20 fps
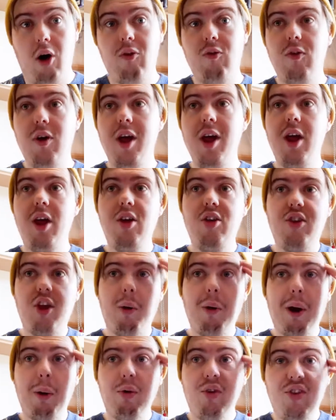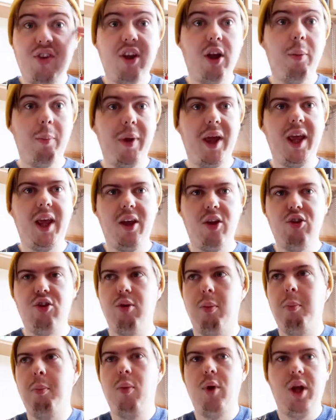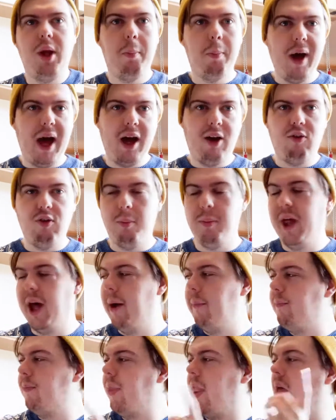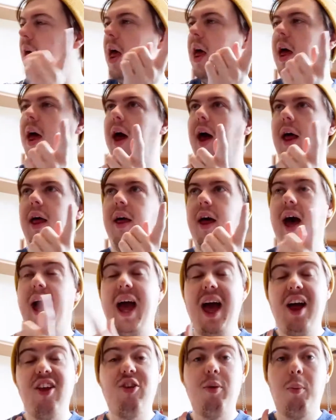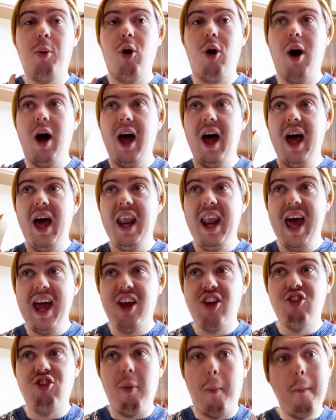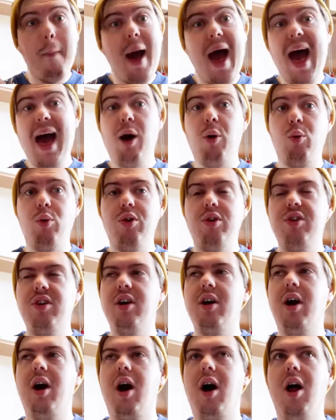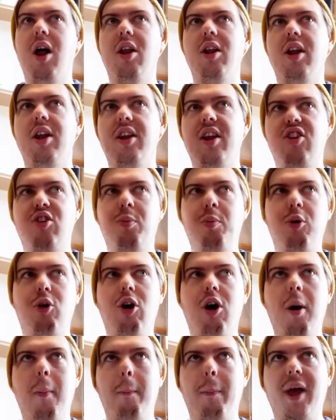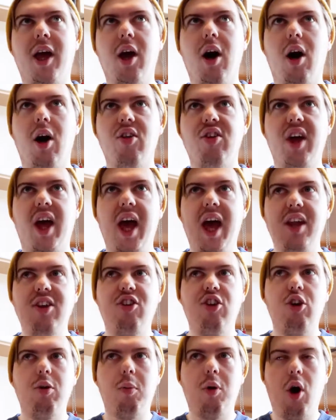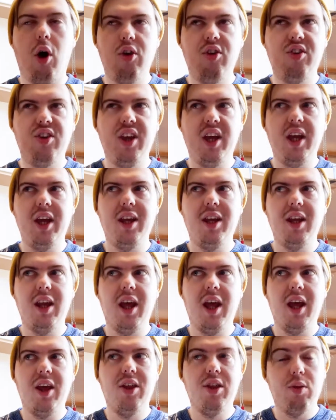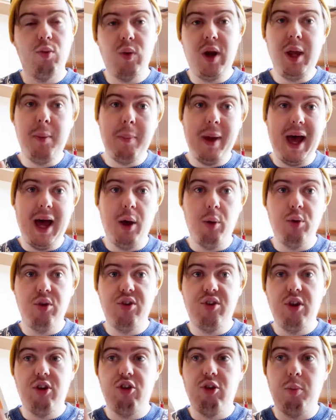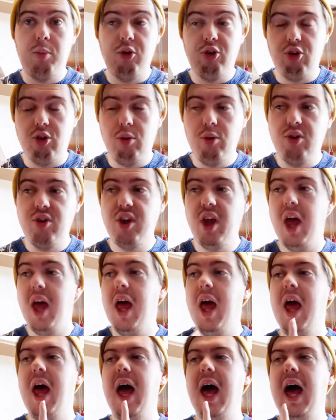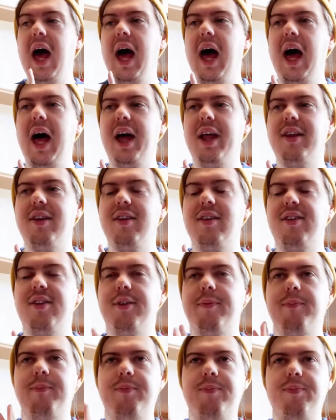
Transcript: off. So I was still making some money back from that. I had to put an extra pound on this book because it ended up costing near £3 to produce, and